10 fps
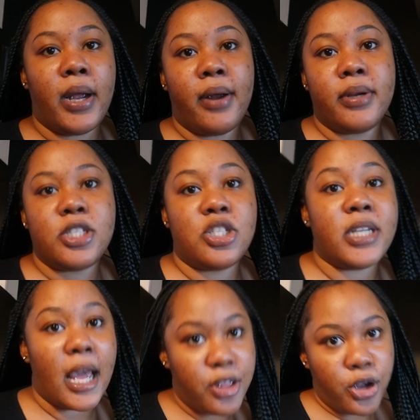errands
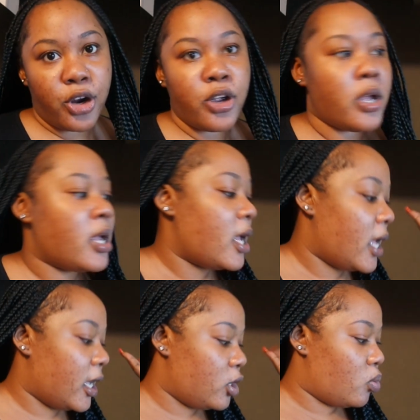together
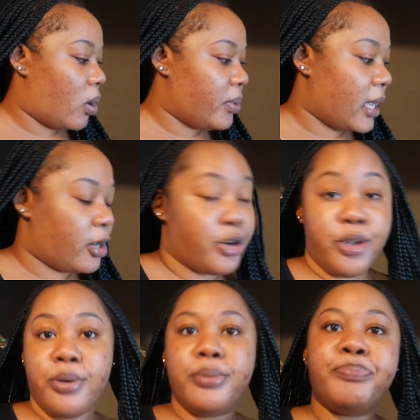and do what we gotta
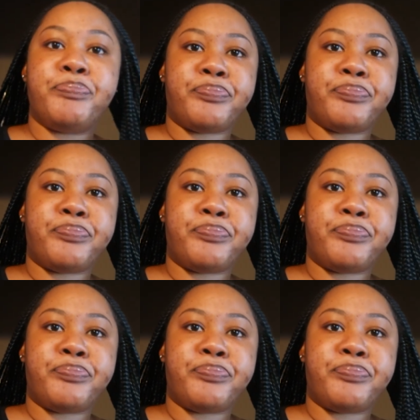do.